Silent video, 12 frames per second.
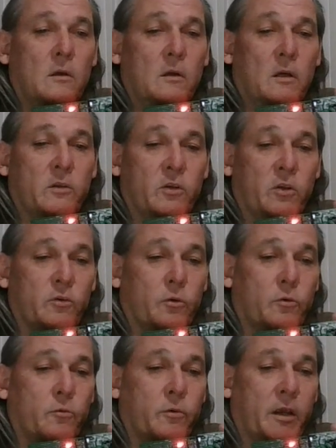And then you
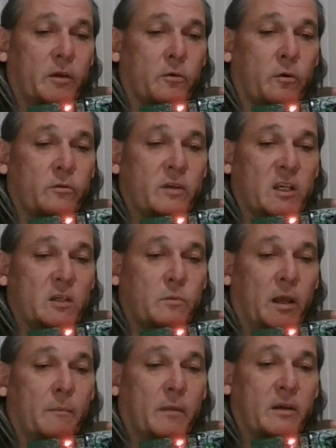would create your own test
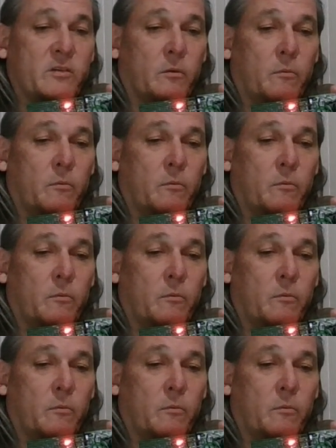plan based